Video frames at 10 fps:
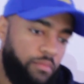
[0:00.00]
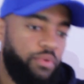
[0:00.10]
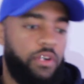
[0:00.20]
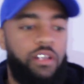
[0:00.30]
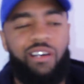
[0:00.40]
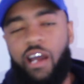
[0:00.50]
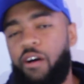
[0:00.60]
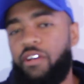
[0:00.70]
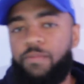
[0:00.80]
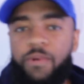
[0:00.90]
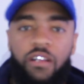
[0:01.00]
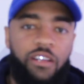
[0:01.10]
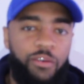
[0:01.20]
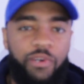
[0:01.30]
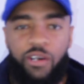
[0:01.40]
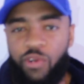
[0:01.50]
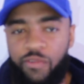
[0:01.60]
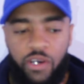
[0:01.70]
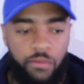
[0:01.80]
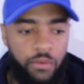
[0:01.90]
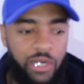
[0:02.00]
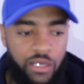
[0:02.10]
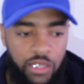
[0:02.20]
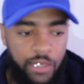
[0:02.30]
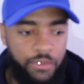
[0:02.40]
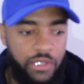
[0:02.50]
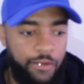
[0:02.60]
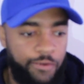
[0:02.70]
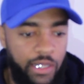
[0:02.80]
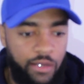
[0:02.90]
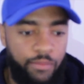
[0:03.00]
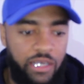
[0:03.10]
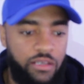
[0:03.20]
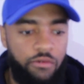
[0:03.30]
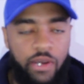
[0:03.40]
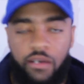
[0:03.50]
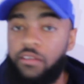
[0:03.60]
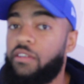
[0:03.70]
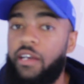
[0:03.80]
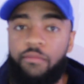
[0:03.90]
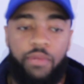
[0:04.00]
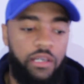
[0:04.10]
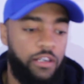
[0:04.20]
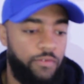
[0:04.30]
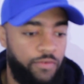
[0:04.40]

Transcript: I always put a little bit of reverb on my claps because I feel like it makes the record sound bigger.